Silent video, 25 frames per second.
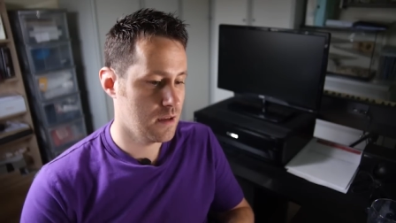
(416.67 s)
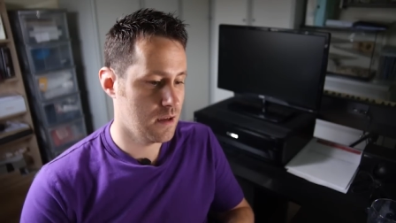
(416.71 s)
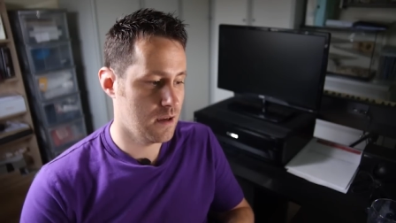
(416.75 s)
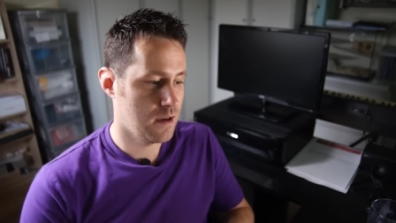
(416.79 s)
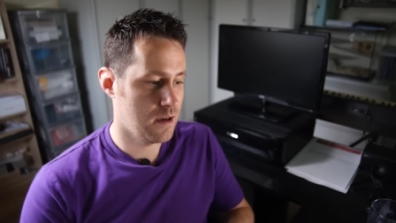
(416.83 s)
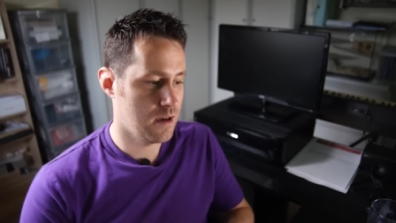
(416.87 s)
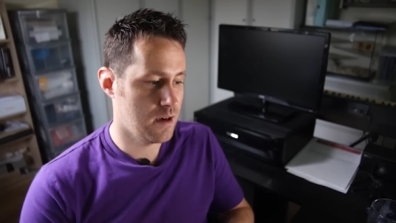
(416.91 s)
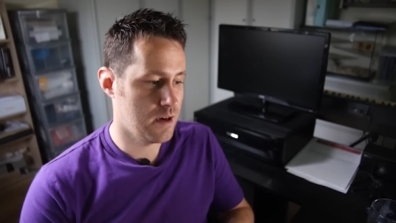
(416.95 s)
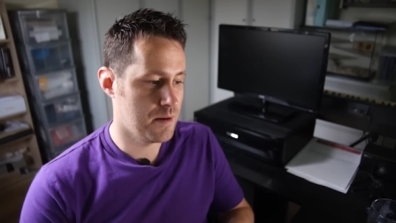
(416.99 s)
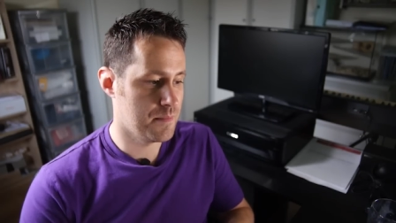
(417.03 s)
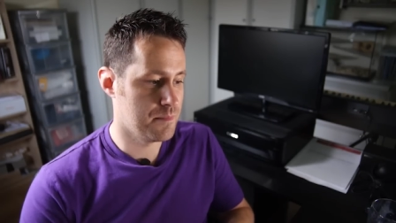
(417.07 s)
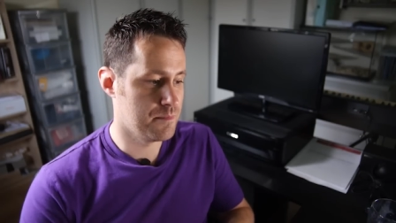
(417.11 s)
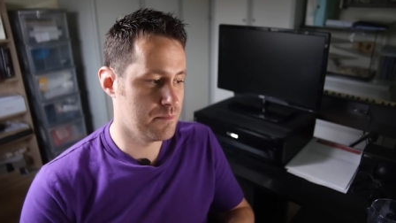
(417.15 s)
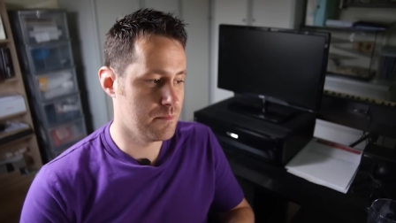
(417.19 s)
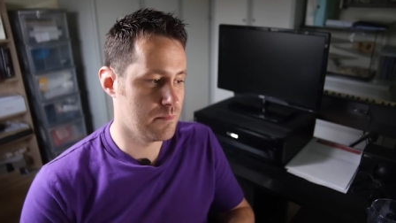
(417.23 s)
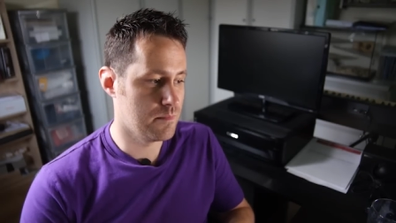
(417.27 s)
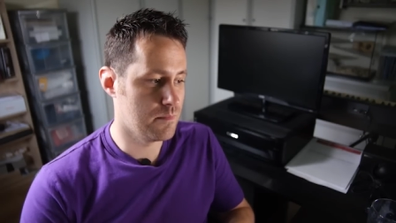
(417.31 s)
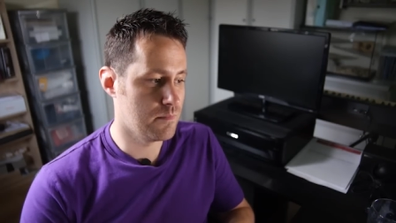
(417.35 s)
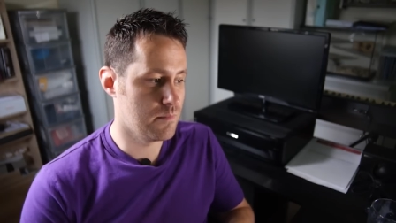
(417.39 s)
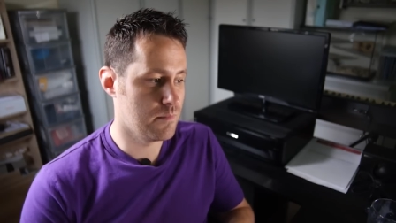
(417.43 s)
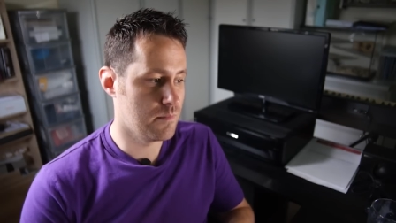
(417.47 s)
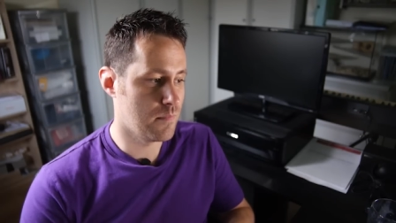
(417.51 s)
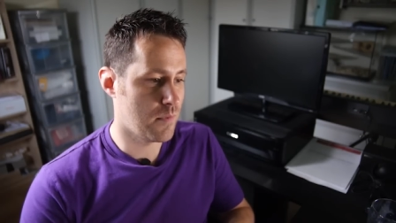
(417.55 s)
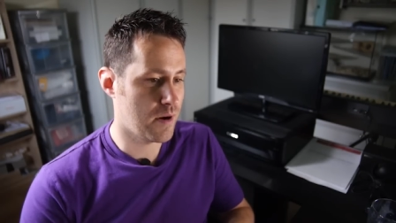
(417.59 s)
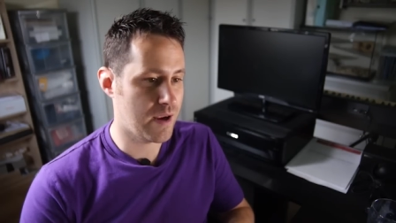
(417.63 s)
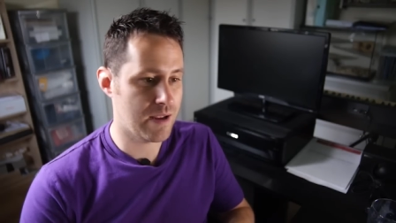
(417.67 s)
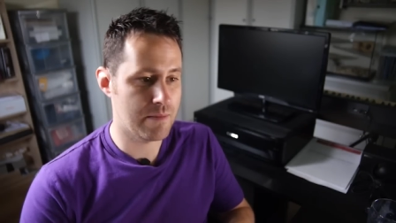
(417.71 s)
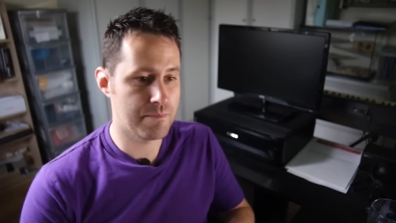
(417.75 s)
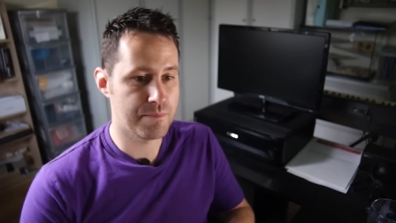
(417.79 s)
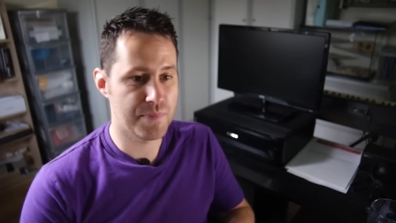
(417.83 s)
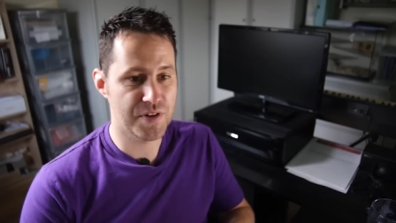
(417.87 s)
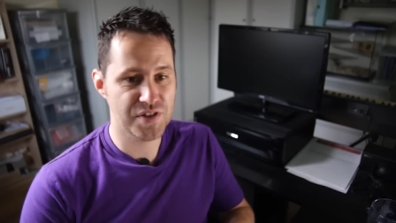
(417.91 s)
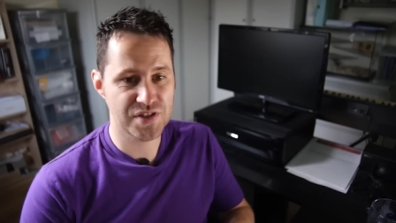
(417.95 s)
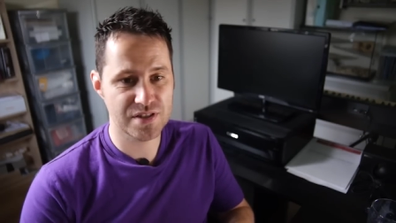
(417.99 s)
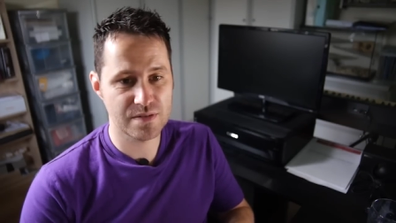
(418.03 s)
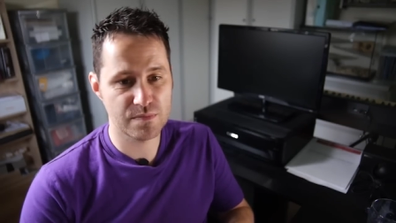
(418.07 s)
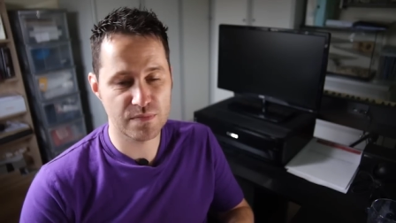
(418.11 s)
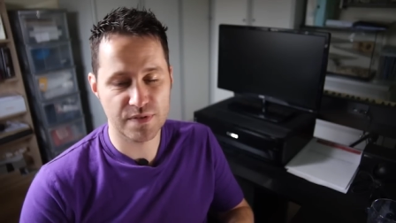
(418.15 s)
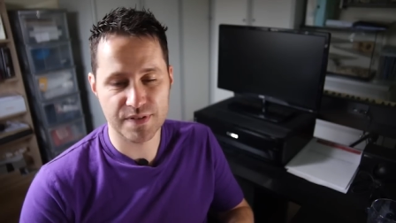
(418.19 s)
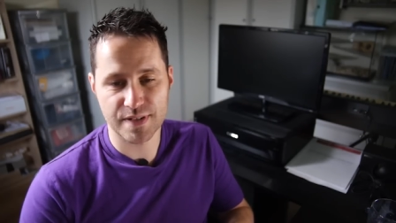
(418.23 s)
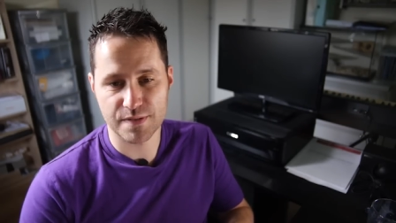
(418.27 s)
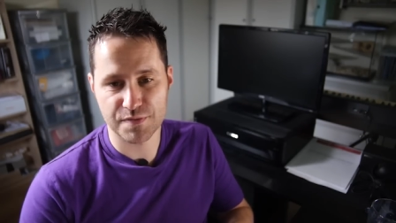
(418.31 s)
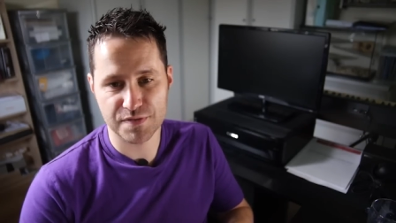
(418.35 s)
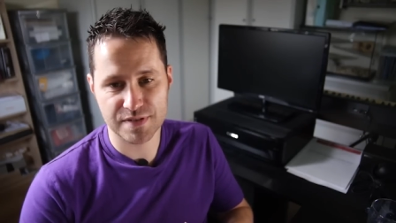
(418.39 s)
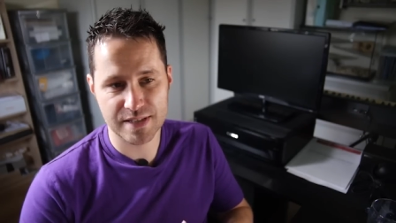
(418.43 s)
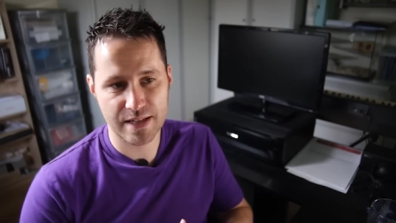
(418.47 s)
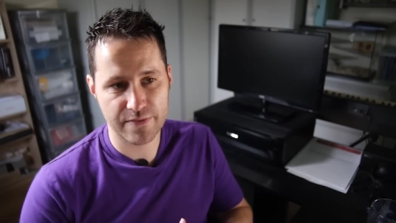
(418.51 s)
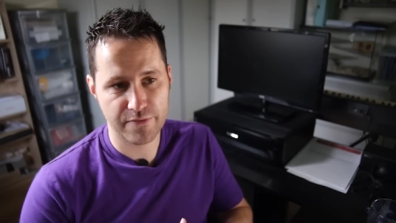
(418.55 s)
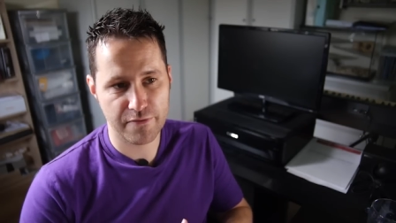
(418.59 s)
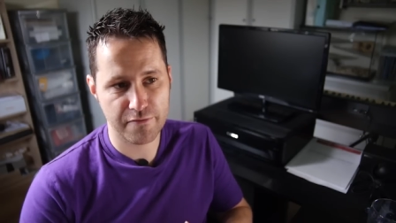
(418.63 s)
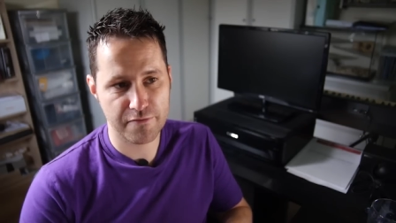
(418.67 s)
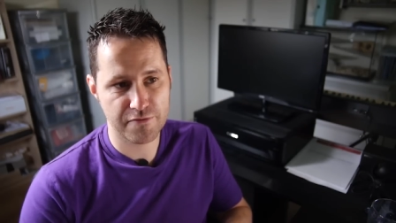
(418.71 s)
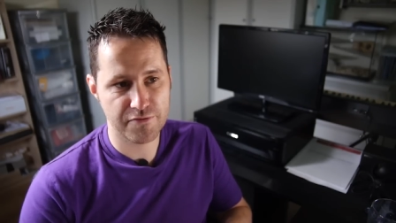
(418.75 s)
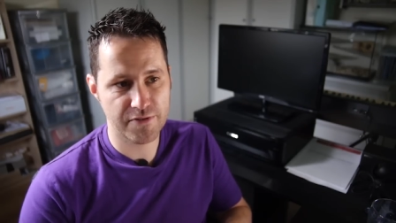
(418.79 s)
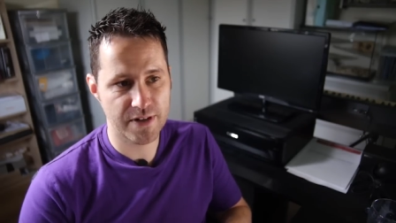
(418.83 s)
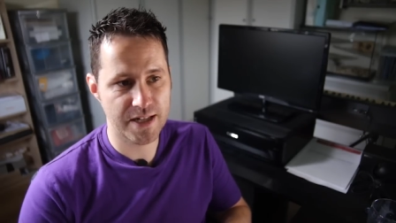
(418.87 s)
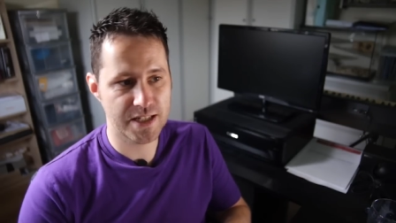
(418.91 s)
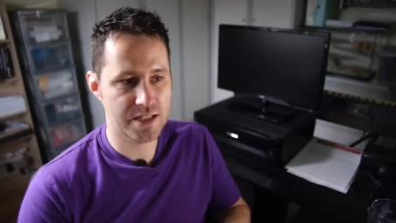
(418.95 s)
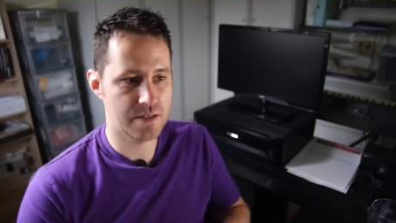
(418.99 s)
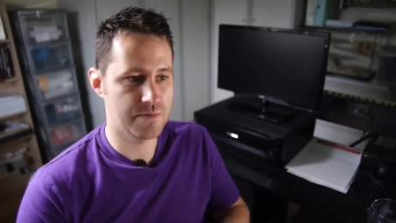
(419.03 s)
Um, my ambition with it was never really